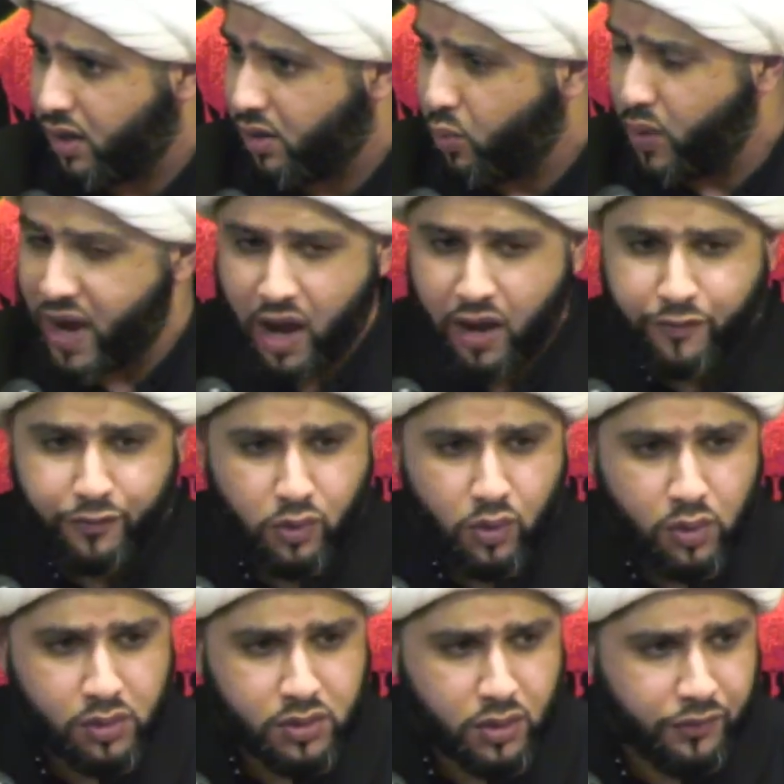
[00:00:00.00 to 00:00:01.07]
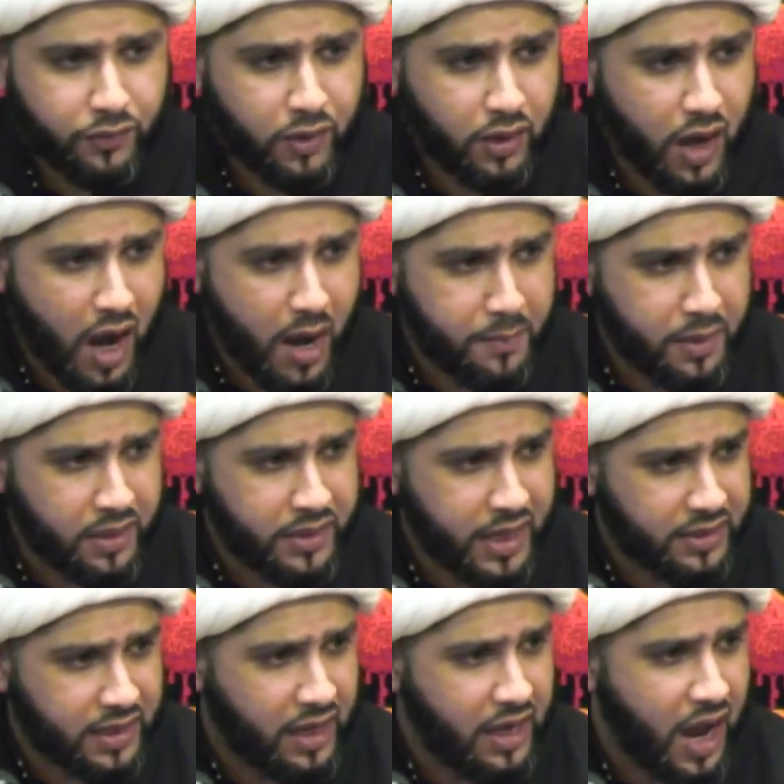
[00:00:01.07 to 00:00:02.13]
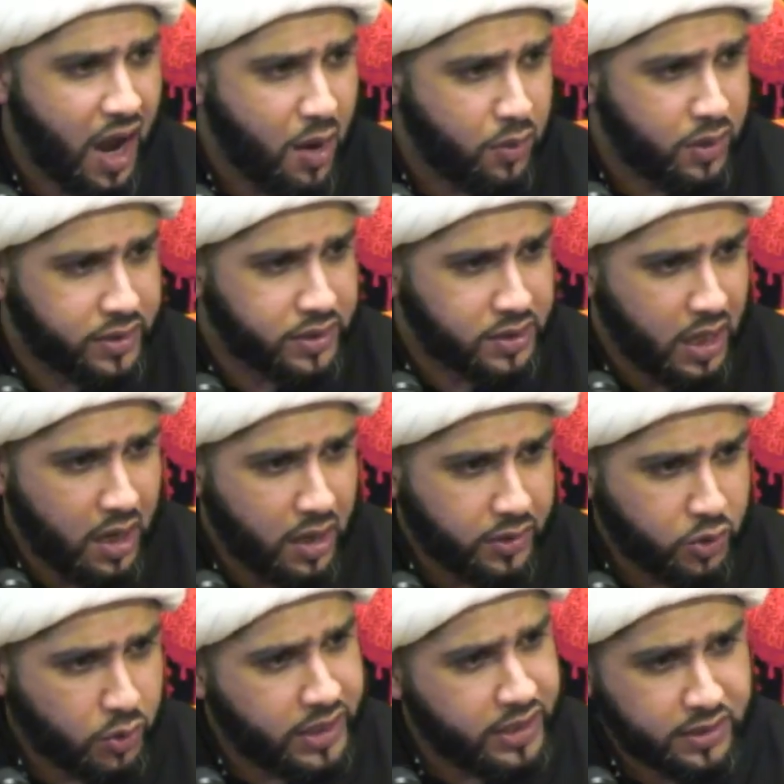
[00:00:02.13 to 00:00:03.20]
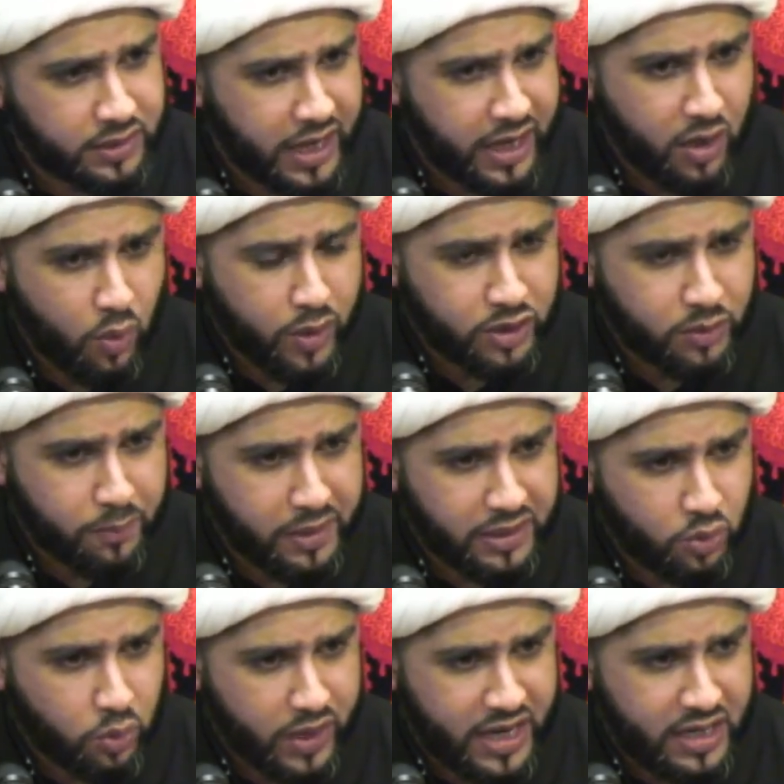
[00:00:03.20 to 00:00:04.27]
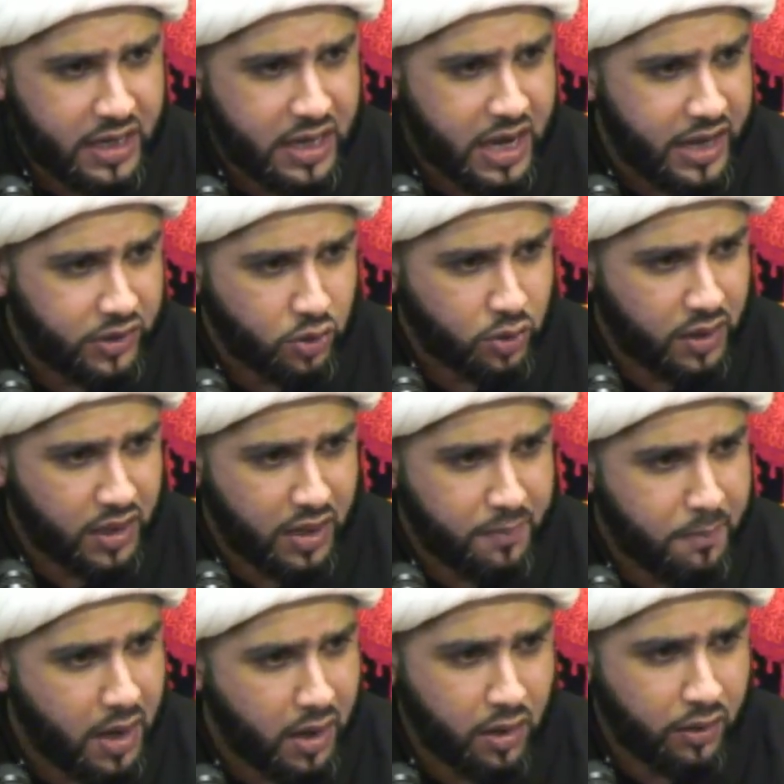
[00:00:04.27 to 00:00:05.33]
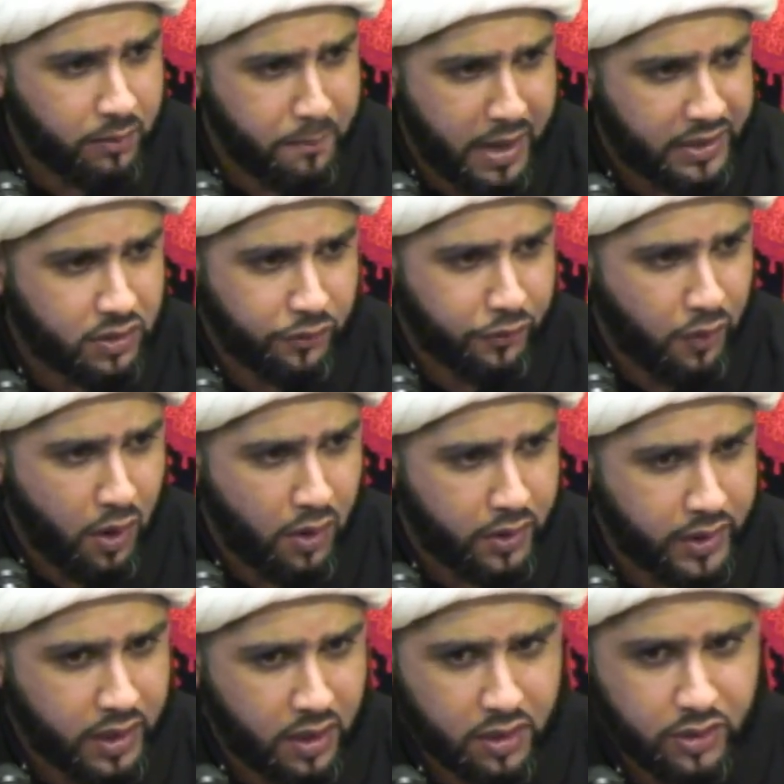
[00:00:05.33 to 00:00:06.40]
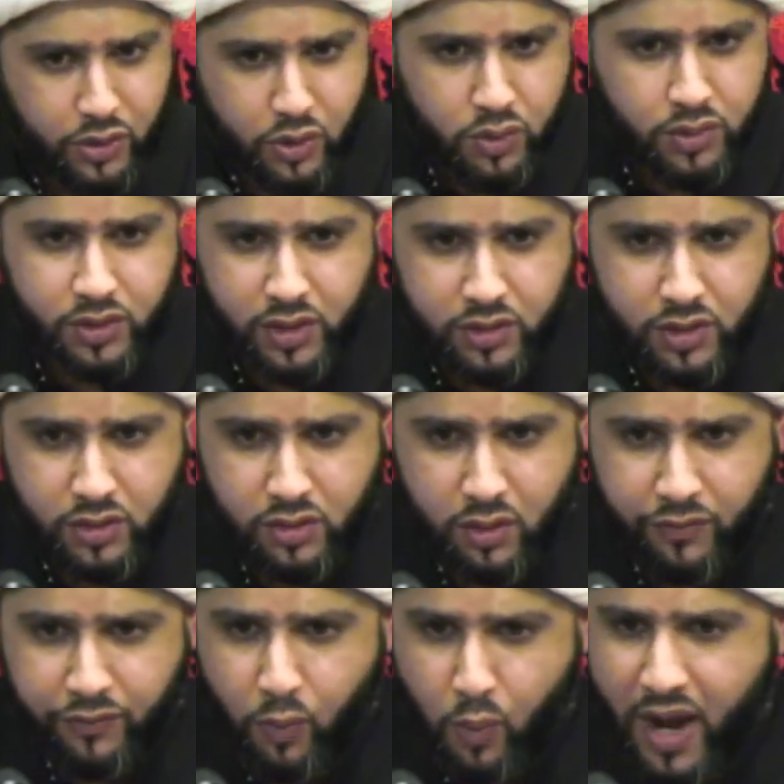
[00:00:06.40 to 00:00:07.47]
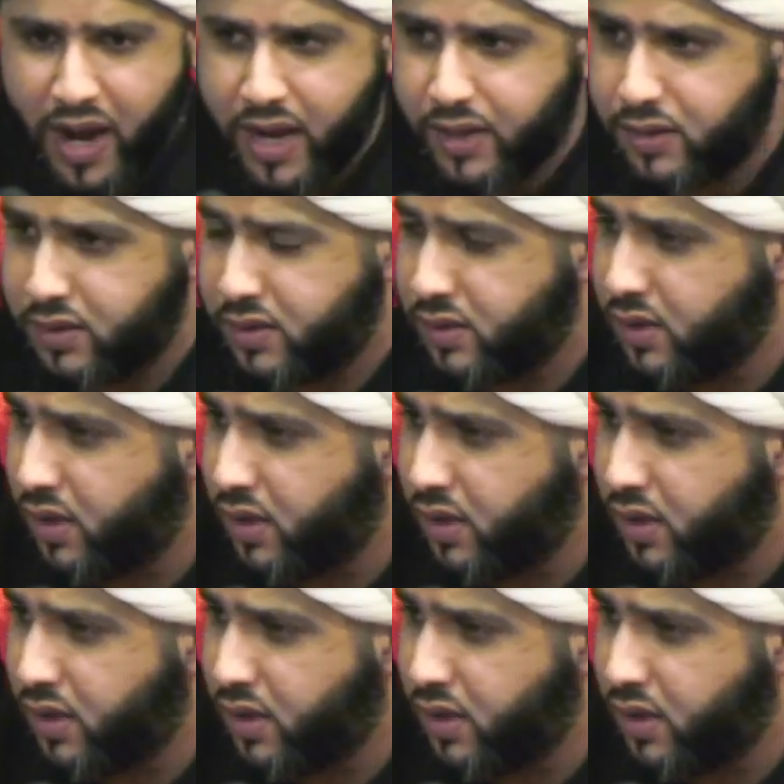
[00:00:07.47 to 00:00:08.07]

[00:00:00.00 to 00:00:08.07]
We have rules of grammar that allow us to distinguish between literal and metaphorical usages of words.